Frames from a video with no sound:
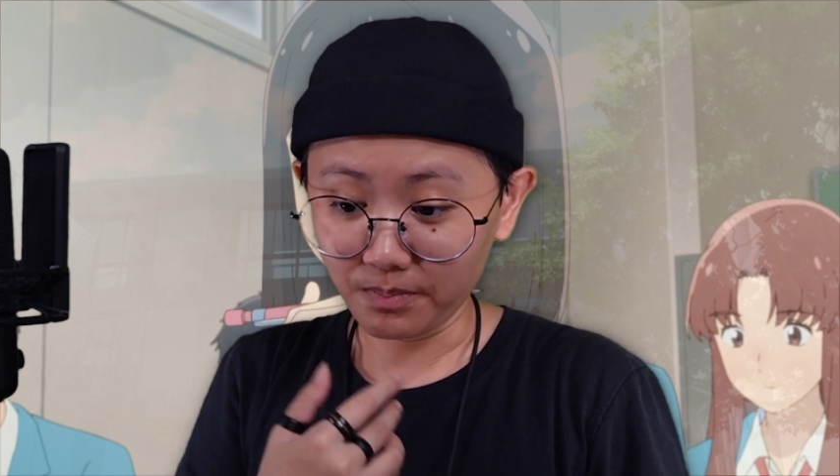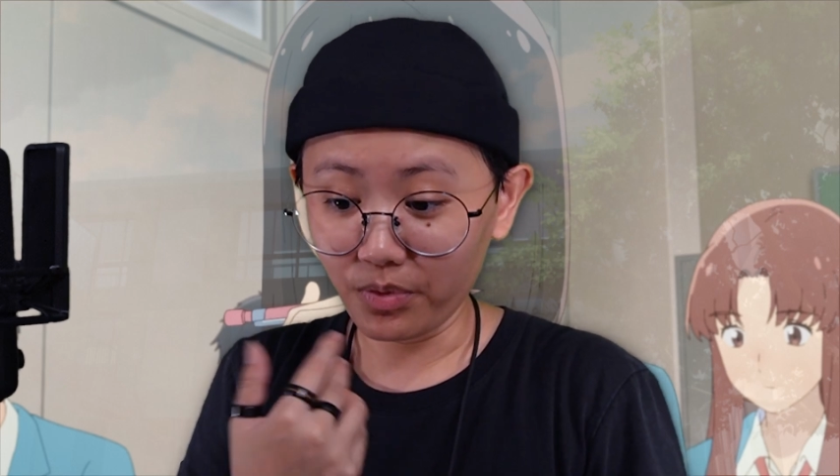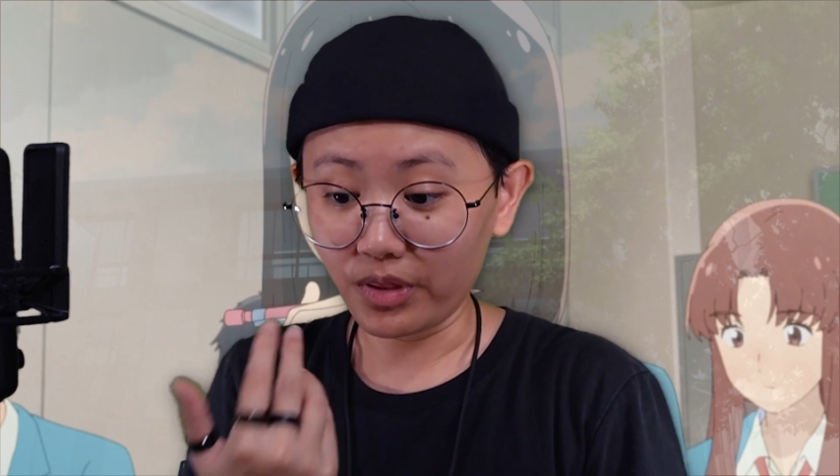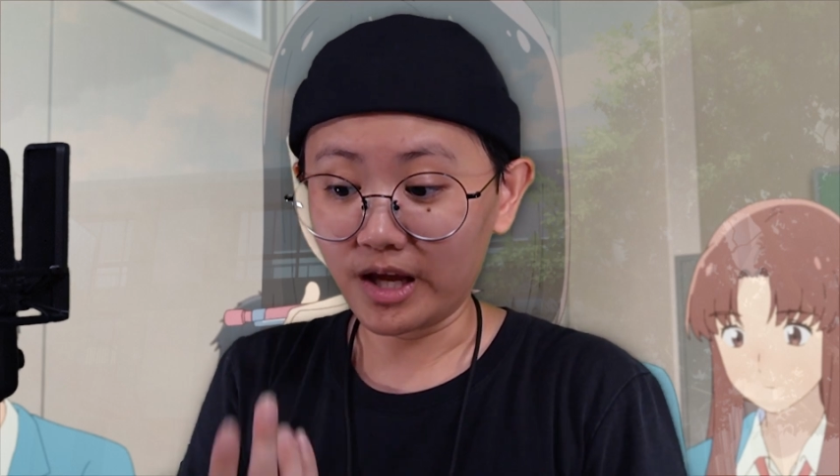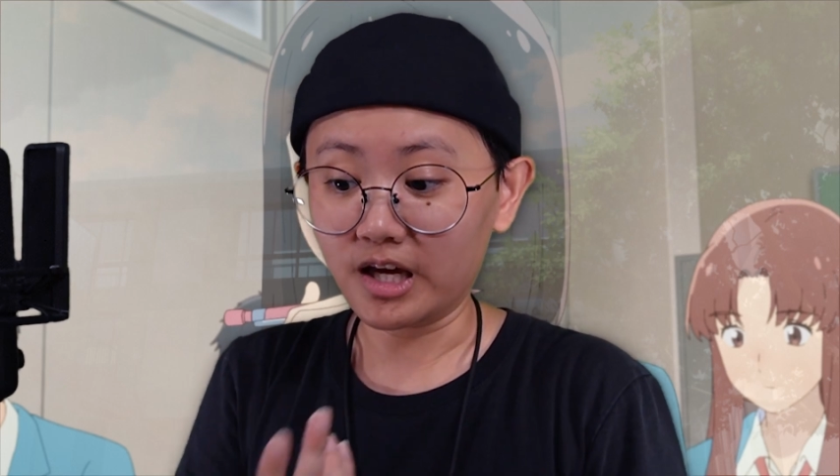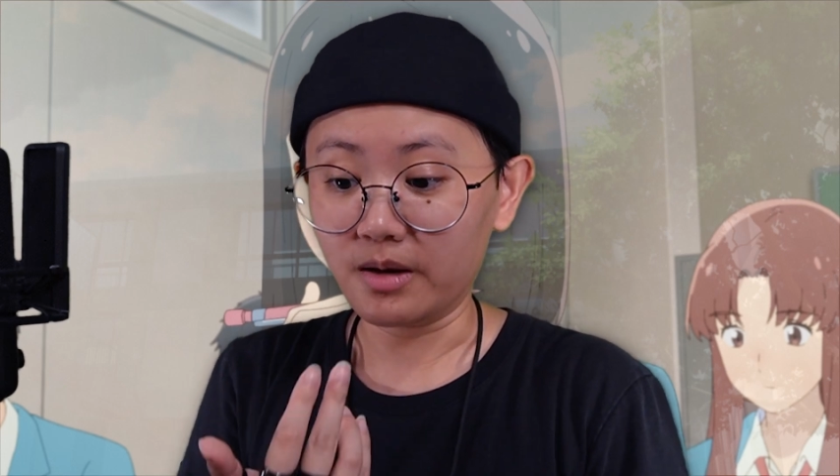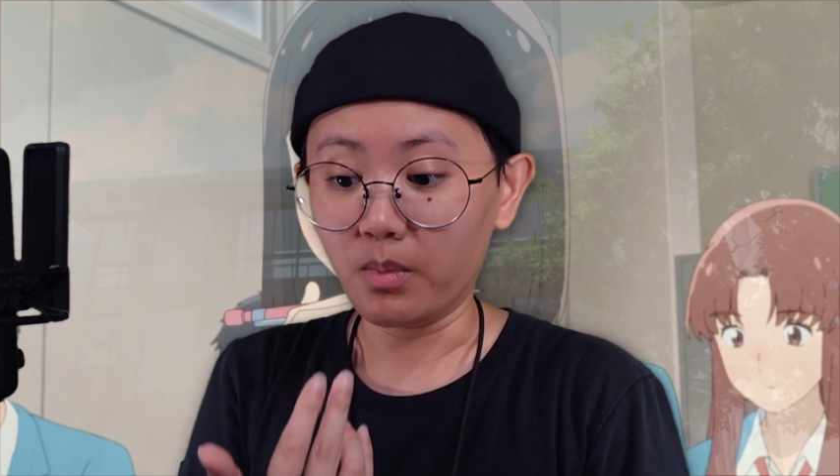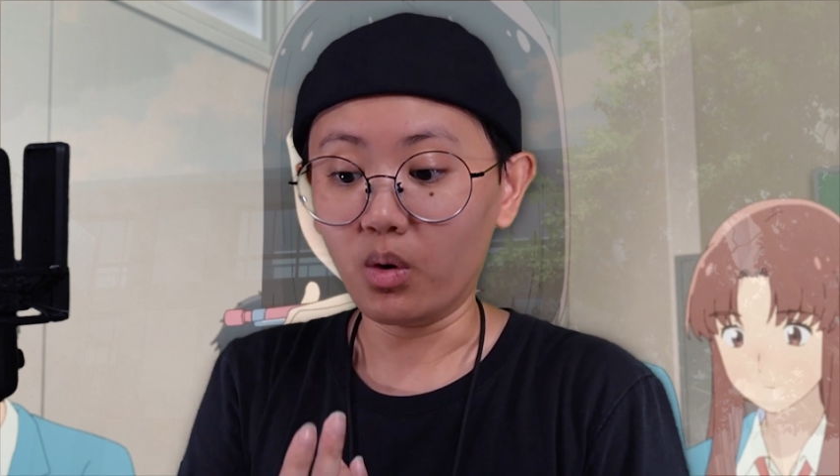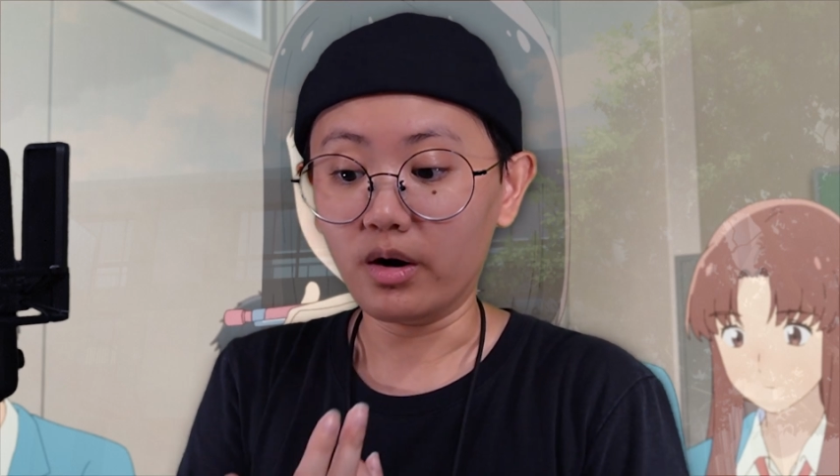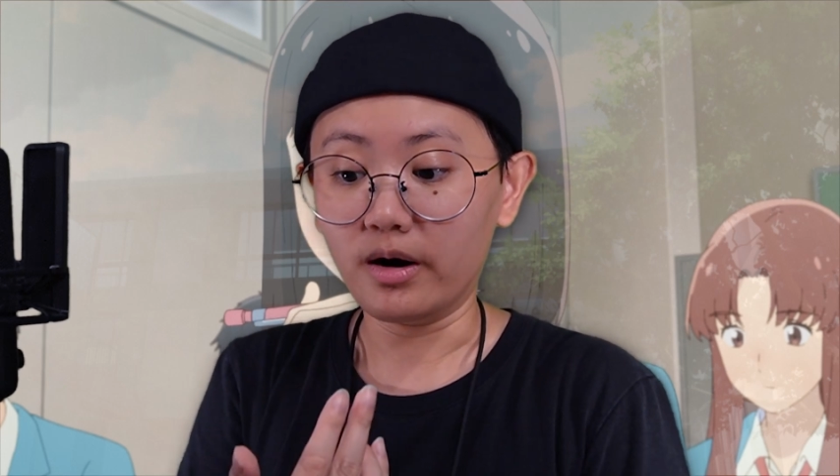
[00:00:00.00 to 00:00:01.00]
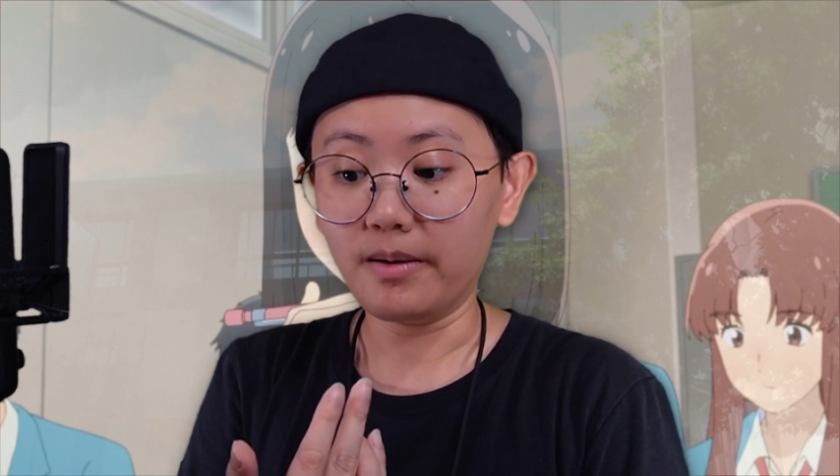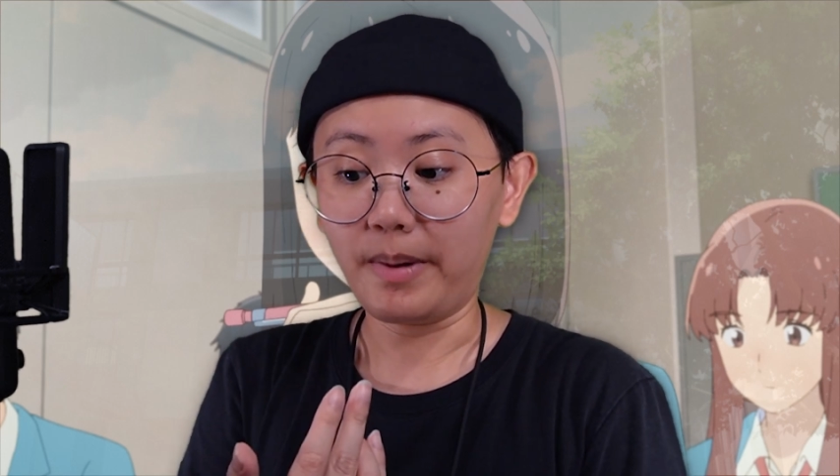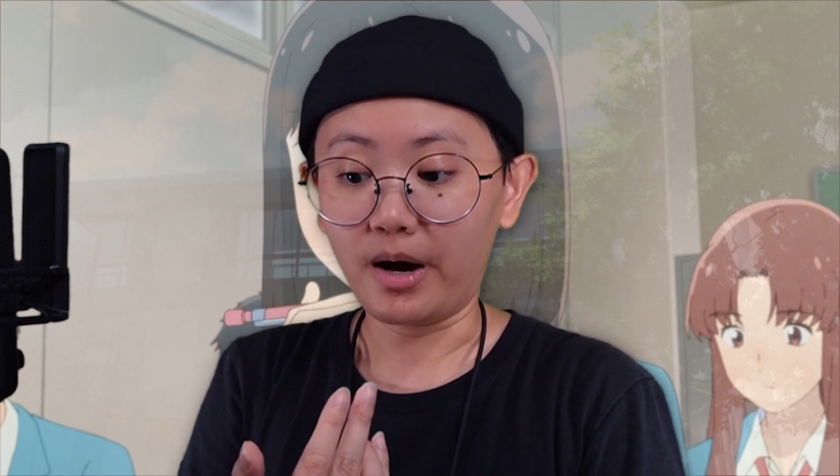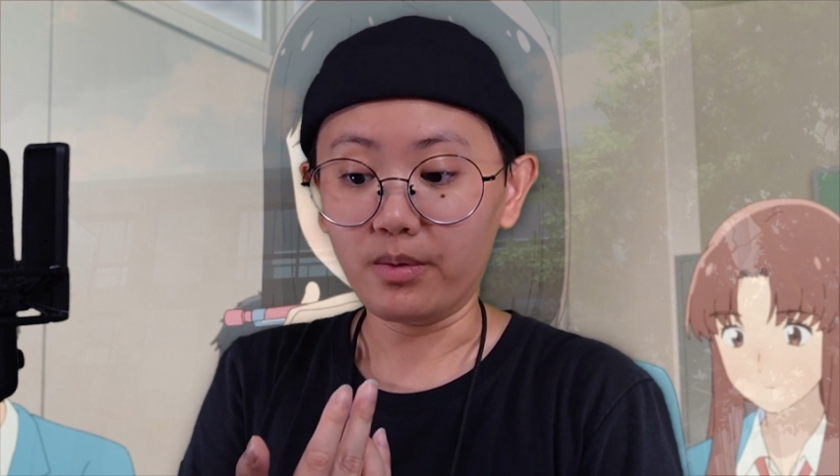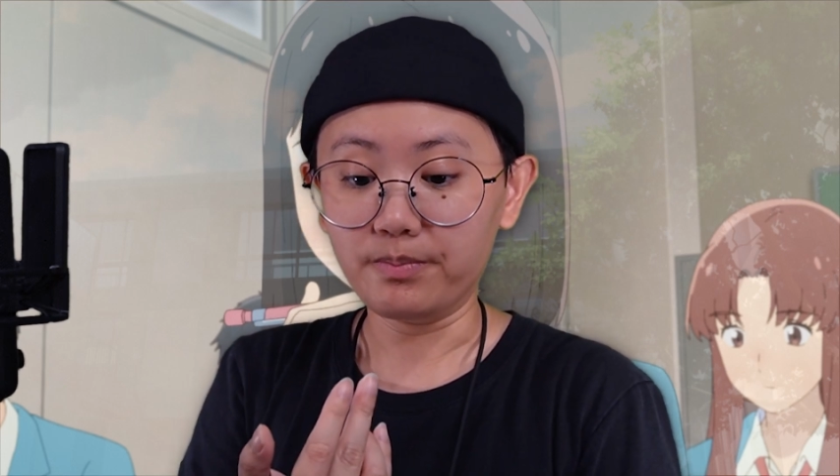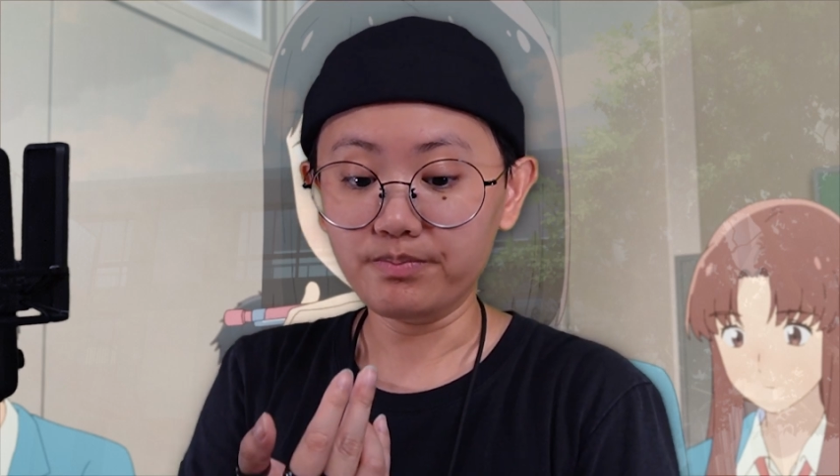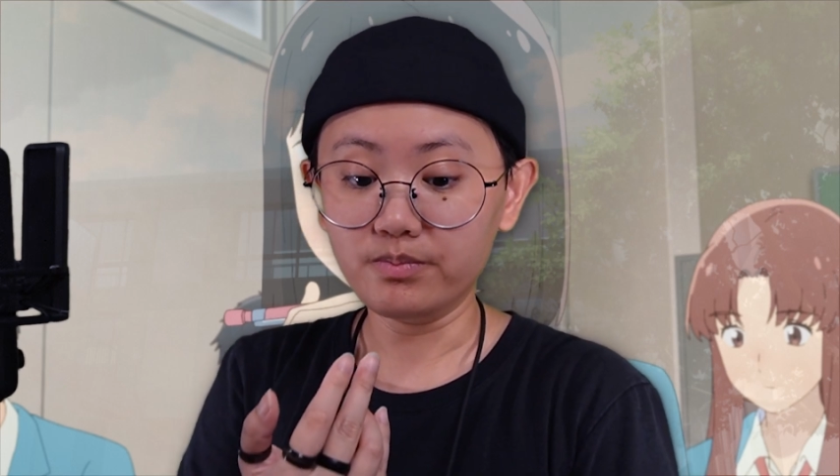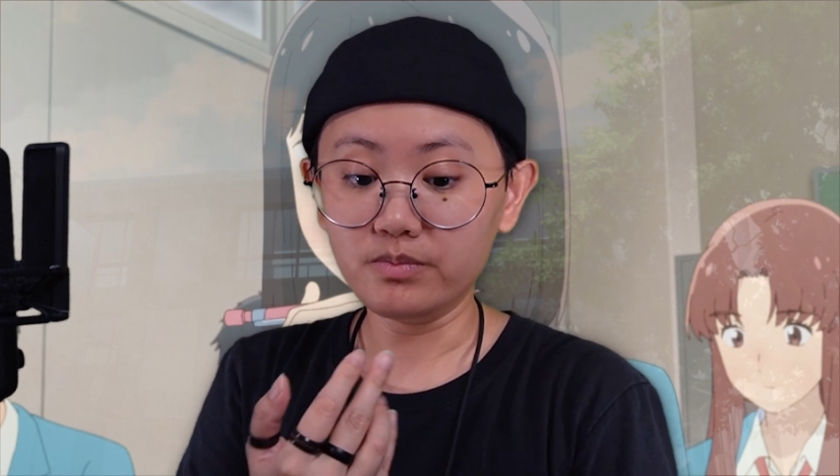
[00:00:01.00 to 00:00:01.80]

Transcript: thinking more about,